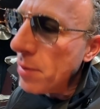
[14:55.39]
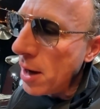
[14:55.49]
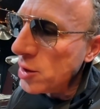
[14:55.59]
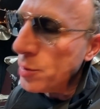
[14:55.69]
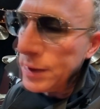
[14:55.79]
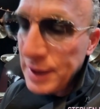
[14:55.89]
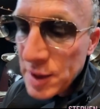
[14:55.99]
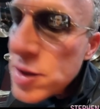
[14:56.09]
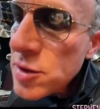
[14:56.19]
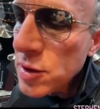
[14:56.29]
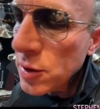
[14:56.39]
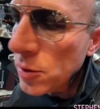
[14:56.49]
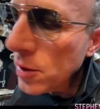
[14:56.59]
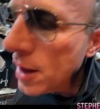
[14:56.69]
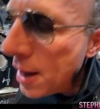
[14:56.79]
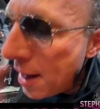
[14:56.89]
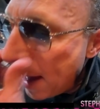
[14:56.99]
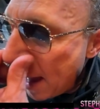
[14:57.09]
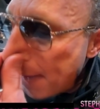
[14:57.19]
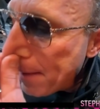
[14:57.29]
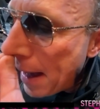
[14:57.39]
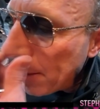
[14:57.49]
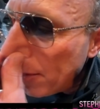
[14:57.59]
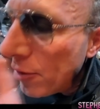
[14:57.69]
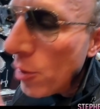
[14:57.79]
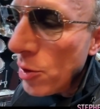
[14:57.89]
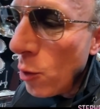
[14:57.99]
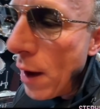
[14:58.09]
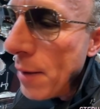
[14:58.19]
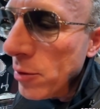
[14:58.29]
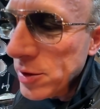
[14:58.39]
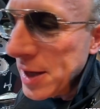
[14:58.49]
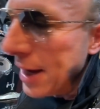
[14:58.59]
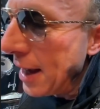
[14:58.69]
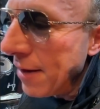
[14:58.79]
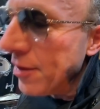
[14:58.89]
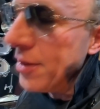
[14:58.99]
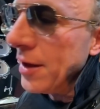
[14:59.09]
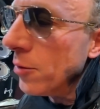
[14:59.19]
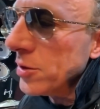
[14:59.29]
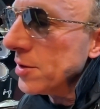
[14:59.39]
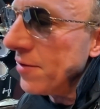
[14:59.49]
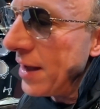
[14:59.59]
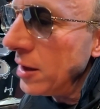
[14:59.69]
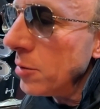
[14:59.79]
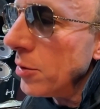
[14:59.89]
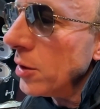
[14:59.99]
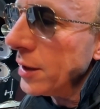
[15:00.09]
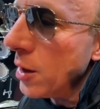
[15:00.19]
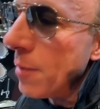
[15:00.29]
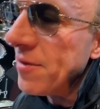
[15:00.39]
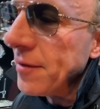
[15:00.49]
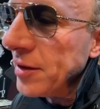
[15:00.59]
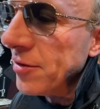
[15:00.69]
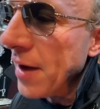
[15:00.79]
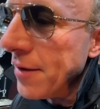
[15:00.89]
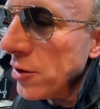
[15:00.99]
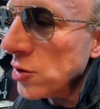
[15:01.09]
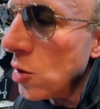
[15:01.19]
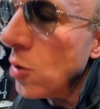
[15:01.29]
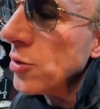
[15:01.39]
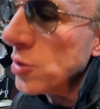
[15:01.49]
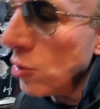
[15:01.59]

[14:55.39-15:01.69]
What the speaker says: possibly listen to. back before the web was like everything was available. You know, I'm 55 years old, so